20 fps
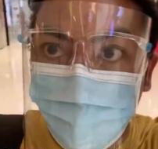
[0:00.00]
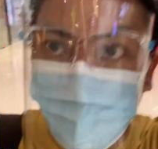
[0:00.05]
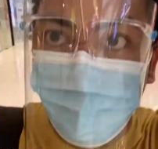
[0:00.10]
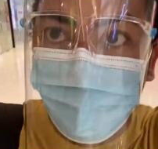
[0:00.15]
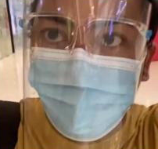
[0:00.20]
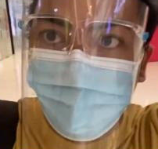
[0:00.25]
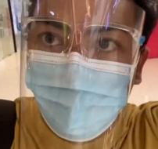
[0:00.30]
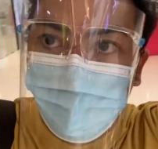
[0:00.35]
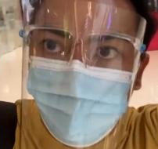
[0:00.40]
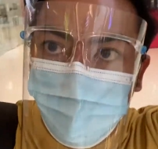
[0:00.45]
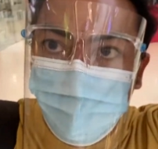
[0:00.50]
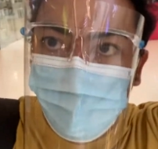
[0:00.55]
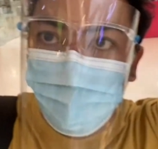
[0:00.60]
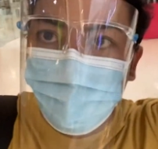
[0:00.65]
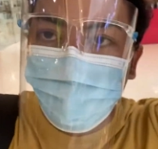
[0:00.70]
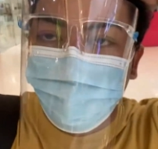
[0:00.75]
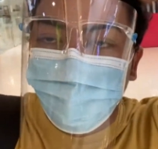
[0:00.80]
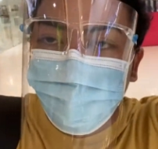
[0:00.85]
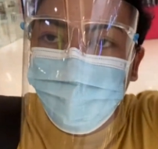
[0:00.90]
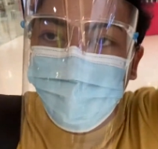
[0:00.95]
All right,
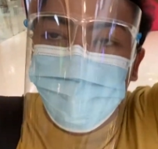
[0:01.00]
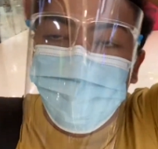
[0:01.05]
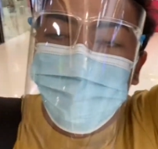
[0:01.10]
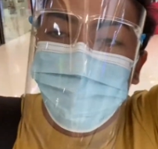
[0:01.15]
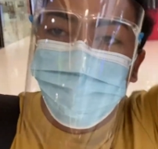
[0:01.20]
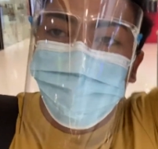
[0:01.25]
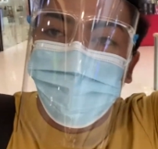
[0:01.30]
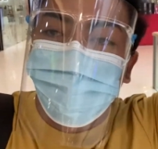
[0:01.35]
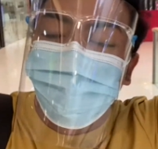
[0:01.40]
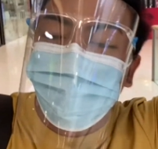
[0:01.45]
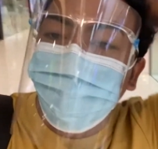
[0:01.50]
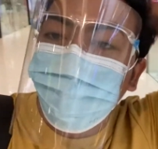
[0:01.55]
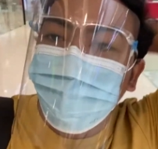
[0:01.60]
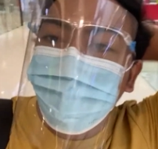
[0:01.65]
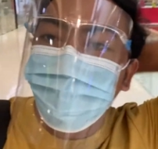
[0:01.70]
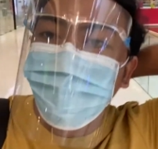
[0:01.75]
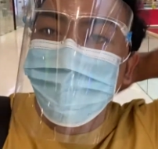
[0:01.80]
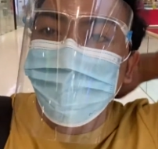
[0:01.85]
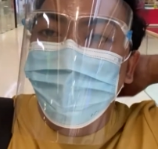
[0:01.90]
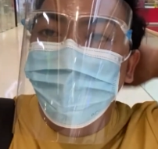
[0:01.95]
January
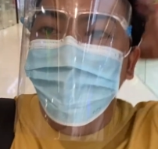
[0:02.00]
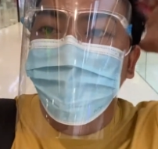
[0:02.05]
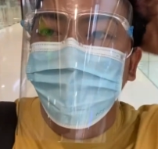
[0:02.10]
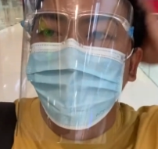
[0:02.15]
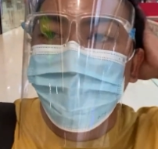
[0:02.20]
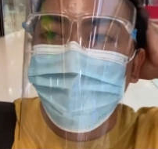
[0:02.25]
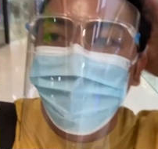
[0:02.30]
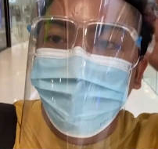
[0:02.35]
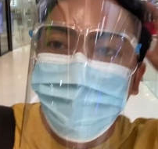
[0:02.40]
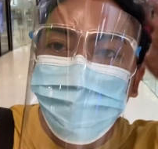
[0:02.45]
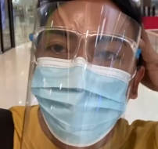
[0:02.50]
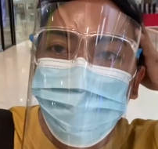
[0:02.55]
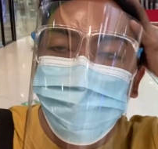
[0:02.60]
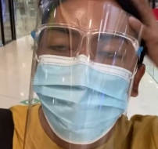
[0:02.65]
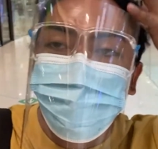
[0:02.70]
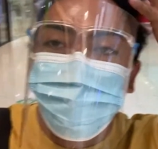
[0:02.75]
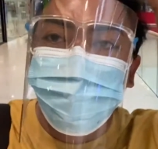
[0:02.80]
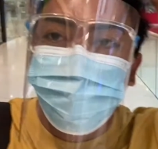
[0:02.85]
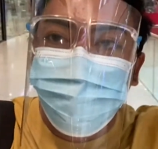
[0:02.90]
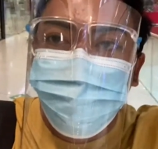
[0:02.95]
28th, like
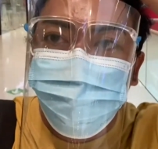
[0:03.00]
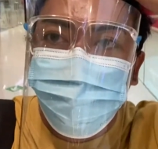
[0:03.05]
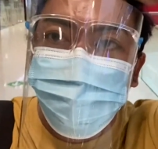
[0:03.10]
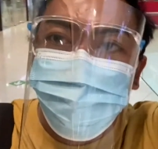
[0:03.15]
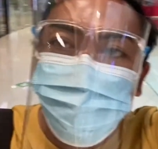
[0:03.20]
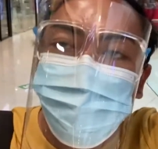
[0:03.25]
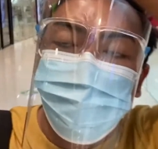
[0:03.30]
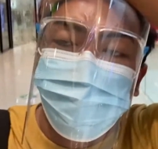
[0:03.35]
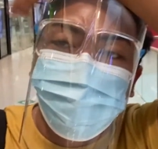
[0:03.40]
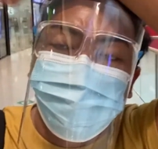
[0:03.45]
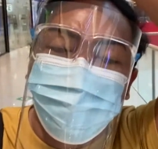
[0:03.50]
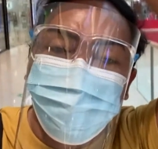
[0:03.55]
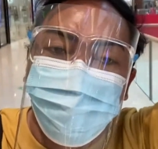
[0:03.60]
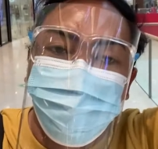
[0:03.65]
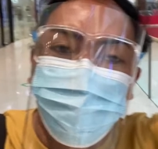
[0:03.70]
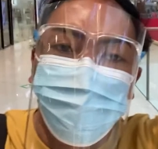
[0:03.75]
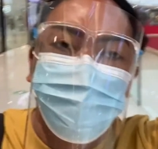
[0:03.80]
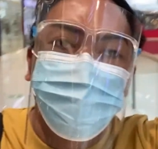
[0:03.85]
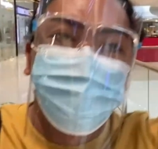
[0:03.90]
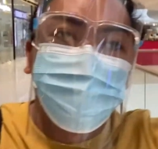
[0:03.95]
in the
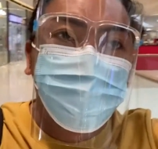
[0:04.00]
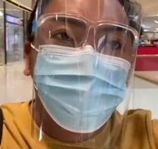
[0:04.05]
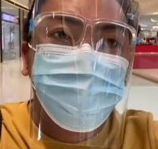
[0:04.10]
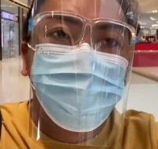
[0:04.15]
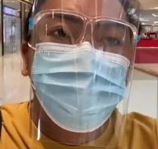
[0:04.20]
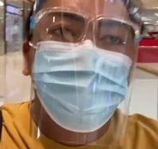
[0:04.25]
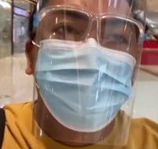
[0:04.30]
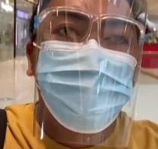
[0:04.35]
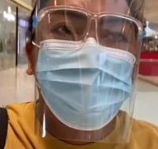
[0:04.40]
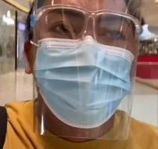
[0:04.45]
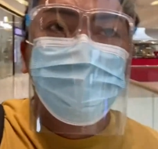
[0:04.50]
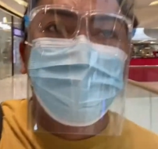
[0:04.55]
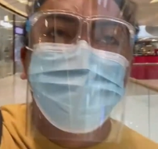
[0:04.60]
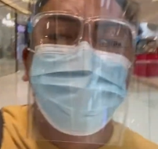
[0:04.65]
morning, it's 9